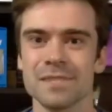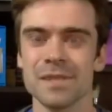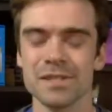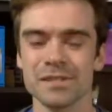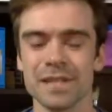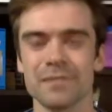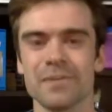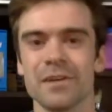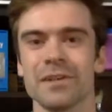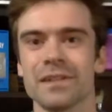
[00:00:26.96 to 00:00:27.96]
special type of
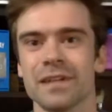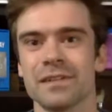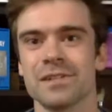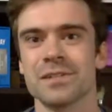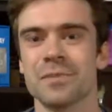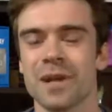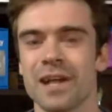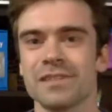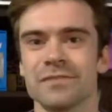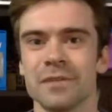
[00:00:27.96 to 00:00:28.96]
coating called the super
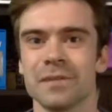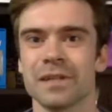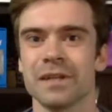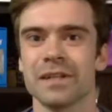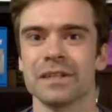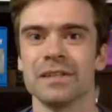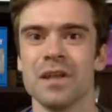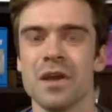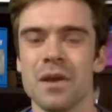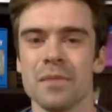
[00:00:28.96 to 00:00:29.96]
hydrophobic coating.
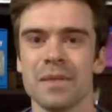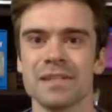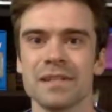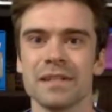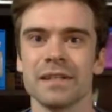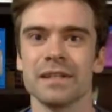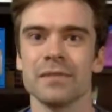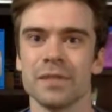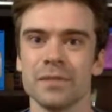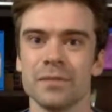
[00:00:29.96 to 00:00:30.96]
Basically,
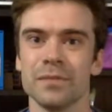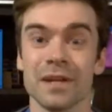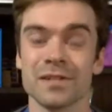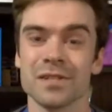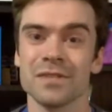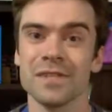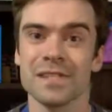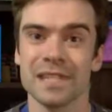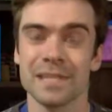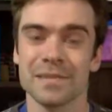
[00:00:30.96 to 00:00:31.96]
when you put it on a
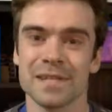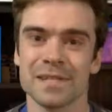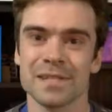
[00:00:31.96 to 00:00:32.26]
surface, it keeps that